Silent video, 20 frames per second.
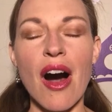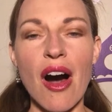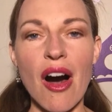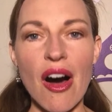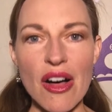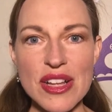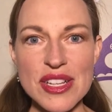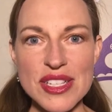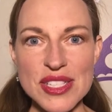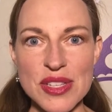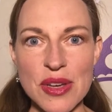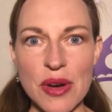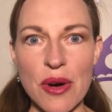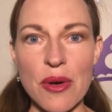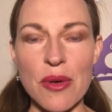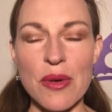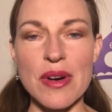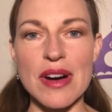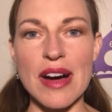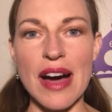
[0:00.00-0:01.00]

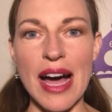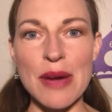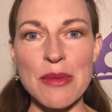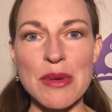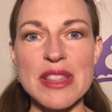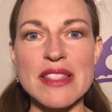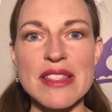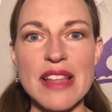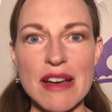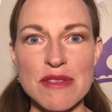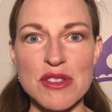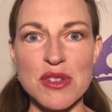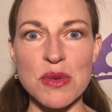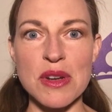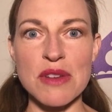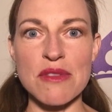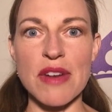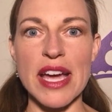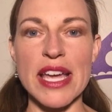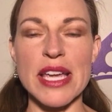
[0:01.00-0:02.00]
Also, I would love to
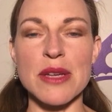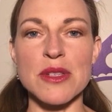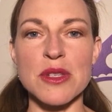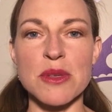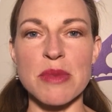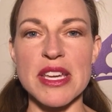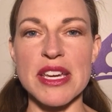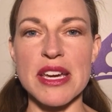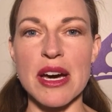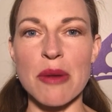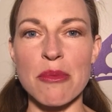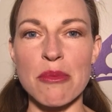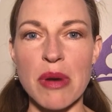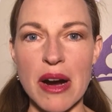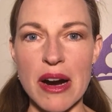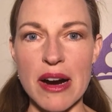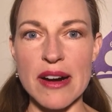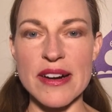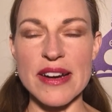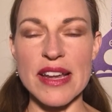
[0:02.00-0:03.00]
invite you to become
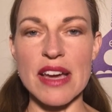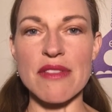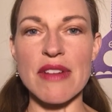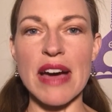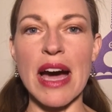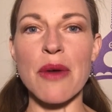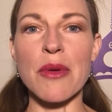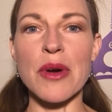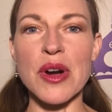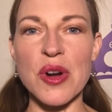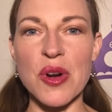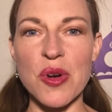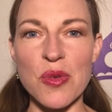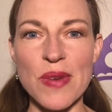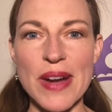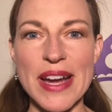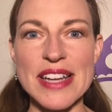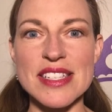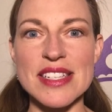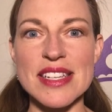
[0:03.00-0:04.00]
part of our
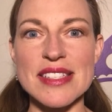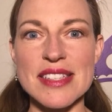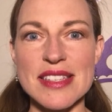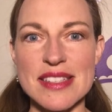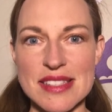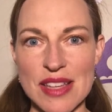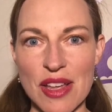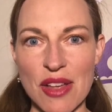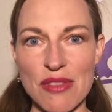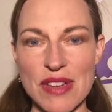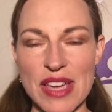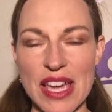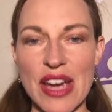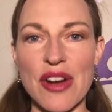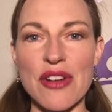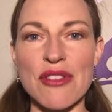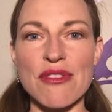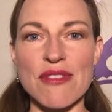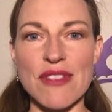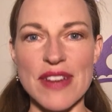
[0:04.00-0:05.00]
Courageous
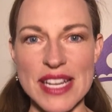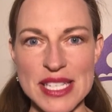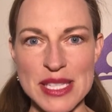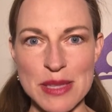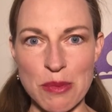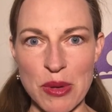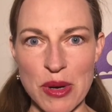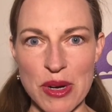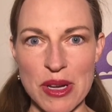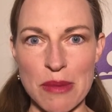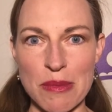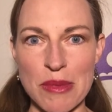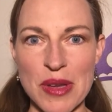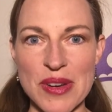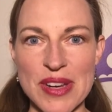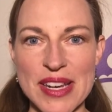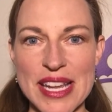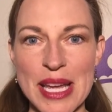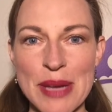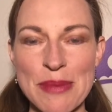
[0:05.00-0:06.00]
Self-Care Facebook
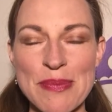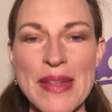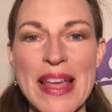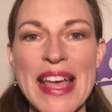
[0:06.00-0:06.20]
community.